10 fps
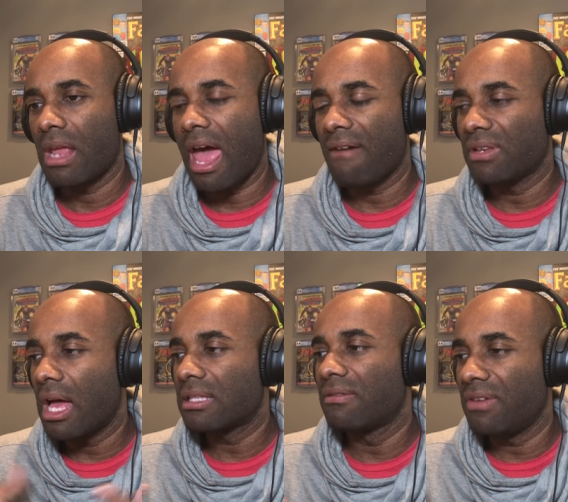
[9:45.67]
I have
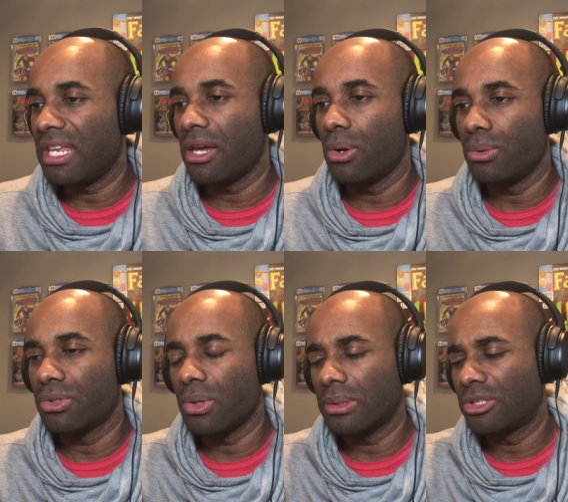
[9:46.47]
lots of
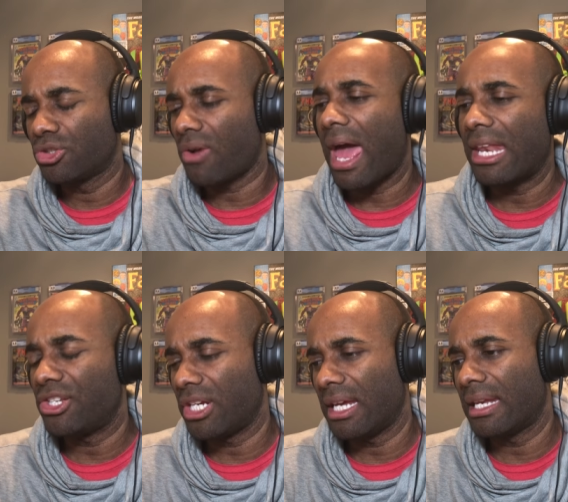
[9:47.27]
videos on
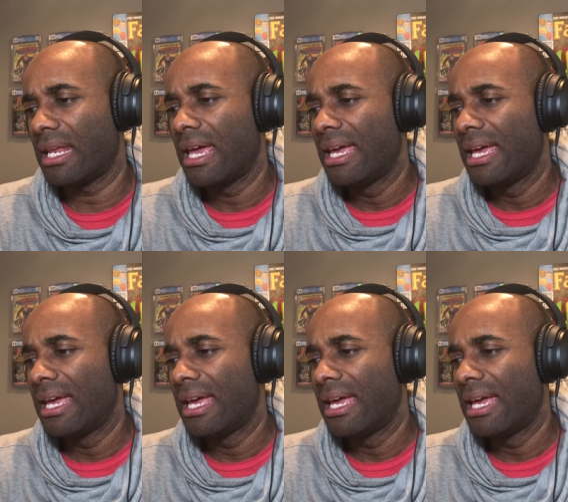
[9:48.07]
strategy and